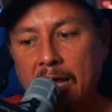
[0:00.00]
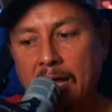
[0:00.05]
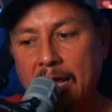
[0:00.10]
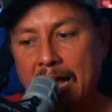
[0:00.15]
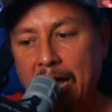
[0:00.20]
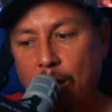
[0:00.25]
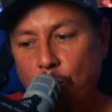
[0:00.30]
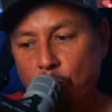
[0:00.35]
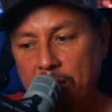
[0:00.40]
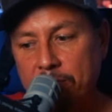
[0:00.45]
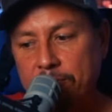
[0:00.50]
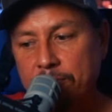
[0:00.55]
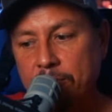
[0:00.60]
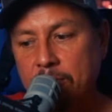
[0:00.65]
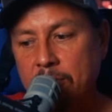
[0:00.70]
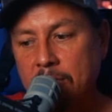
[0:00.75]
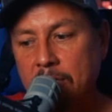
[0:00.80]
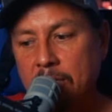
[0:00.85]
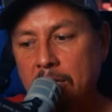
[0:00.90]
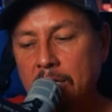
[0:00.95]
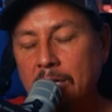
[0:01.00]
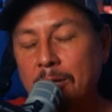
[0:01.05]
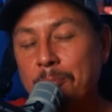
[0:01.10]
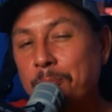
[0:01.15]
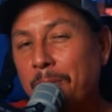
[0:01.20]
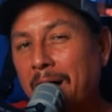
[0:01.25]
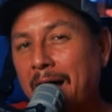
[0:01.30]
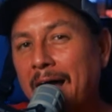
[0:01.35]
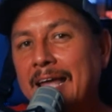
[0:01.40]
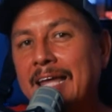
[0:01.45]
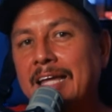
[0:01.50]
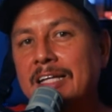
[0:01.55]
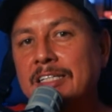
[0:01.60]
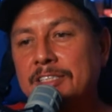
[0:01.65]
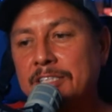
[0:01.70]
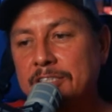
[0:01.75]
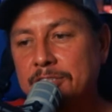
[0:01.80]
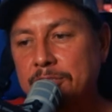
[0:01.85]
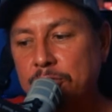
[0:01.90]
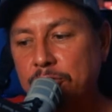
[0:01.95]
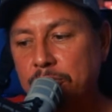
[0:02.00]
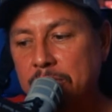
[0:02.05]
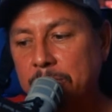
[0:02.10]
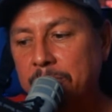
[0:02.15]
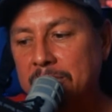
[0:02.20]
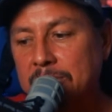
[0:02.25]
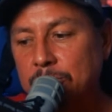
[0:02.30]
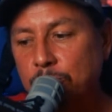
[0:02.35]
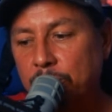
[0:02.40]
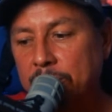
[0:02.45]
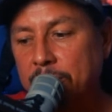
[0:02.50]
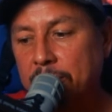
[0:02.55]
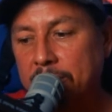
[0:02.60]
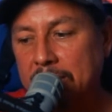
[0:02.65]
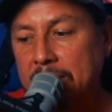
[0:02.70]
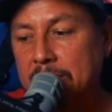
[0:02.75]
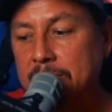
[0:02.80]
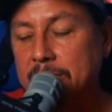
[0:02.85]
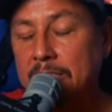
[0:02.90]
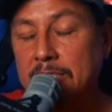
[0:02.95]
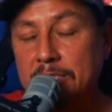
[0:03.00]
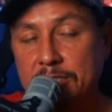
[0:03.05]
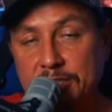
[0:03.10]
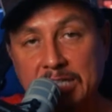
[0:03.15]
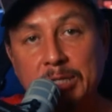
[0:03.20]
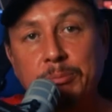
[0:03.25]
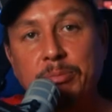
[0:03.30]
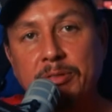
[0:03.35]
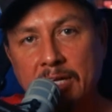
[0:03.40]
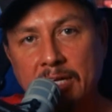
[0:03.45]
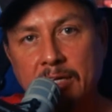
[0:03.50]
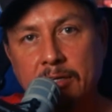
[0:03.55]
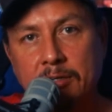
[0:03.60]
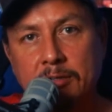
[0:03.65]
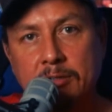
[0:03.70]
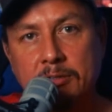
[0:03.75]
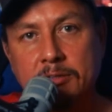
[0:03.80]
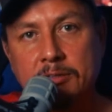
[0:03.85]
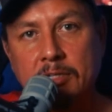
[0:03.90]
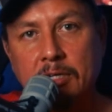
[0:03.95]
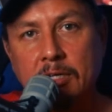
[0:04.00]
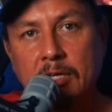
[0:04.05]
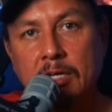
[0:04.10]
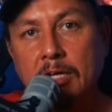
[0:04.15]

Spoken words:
However, my disagreements with these deep thinkers